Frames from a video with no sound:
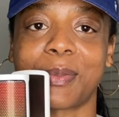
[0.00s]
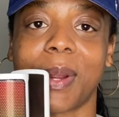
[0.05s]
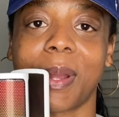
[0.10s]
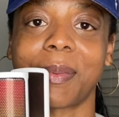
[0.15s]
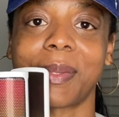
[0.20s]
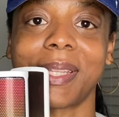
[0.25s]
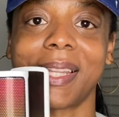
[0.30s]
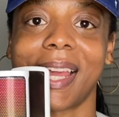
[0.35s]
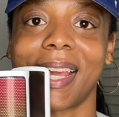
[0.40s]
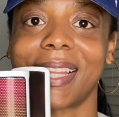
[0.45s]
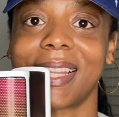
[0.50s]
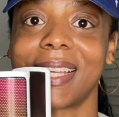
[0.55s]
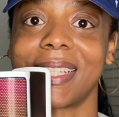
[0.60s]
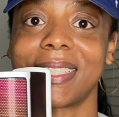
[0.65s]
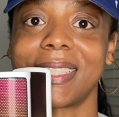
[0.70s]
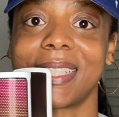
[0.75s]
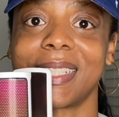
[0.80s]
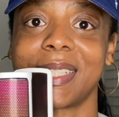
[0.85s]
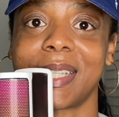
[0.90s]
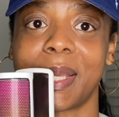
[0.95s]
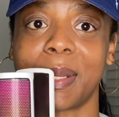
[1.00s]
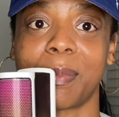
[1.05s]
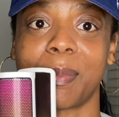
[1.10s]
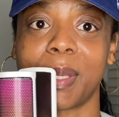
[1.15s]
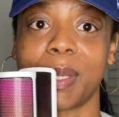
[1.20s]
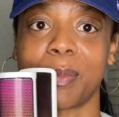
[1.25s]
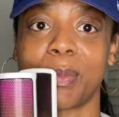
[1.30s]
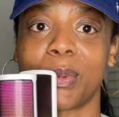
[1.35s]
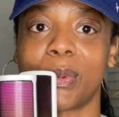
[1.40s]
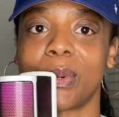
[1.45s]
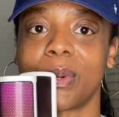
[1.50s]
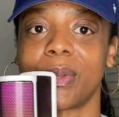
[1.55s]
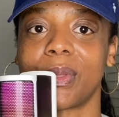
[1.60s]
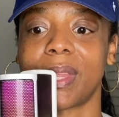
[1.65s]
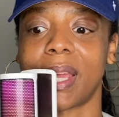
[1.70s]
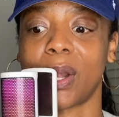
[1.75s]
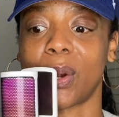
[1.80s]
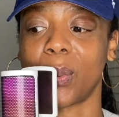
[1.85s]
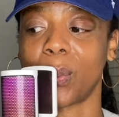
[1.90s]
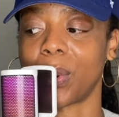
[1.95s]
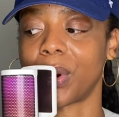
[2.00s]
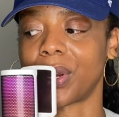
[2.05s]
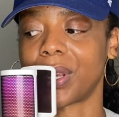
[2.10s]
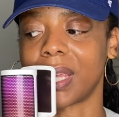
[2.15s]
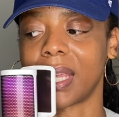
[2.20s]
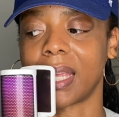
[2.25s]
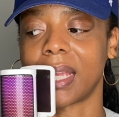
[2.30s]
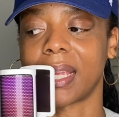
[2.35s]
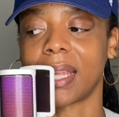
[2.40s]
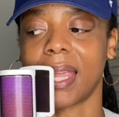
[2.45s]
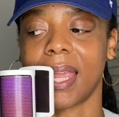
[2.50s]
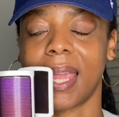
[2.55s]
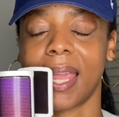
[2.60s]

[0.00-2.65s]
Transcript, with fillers: probably like less than ten people that are working,